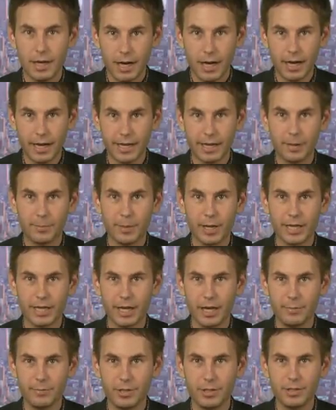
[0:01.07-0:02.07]
Hi, I'm Mike
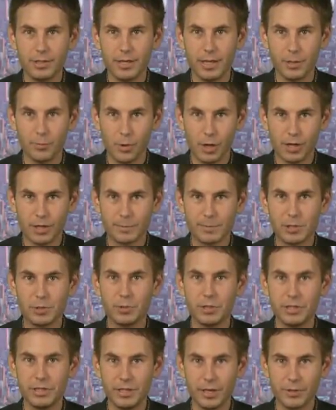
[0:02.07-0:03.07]
Hetman, and welcome
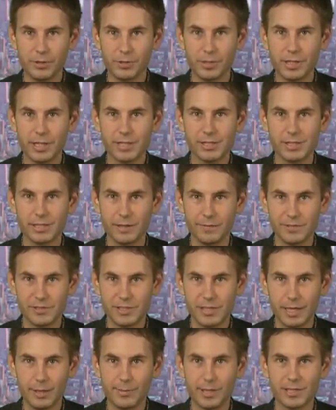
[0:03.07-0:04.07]
to another edition of
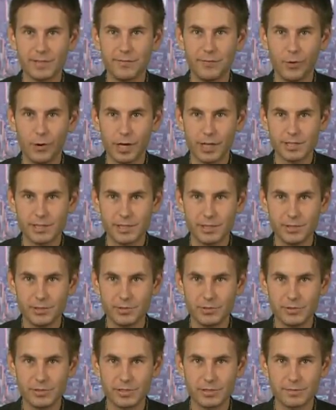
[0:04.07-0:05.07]
CMS Forex
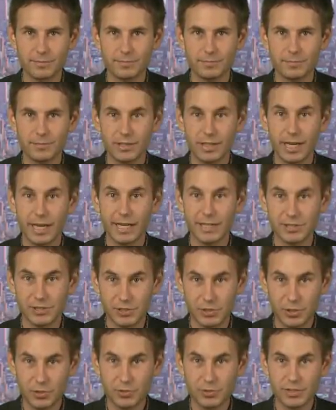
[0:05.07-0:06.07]
News. Today is
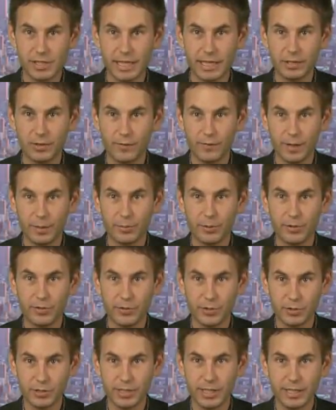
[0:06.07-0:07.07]
Tuesday, November
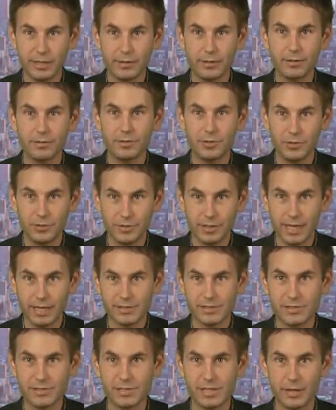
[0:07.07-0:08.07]
13th,
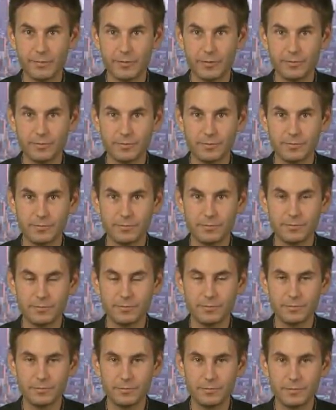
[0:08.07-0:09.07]
2007.
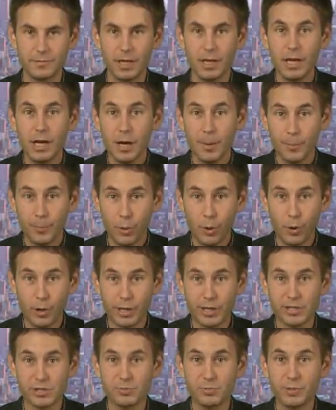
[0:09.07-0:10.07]

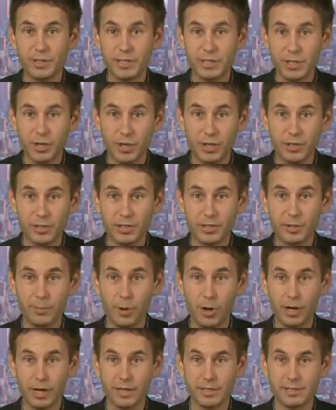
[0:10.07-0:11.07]
Poise returned to the
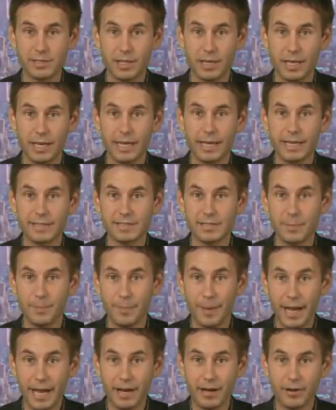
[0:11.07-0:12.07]
markets today as the
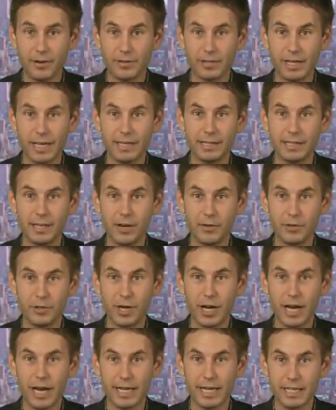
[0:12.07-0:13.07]
pound and the
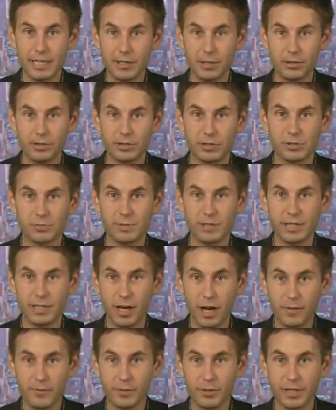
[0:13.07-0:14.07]
other high yielders
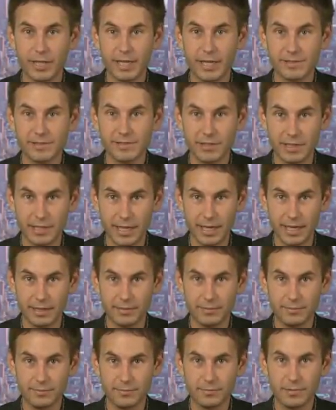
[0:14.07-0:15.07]
recovered against the
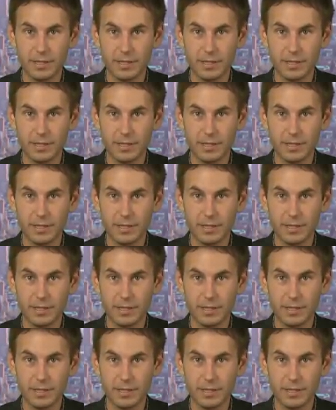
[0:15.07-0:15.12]
yen.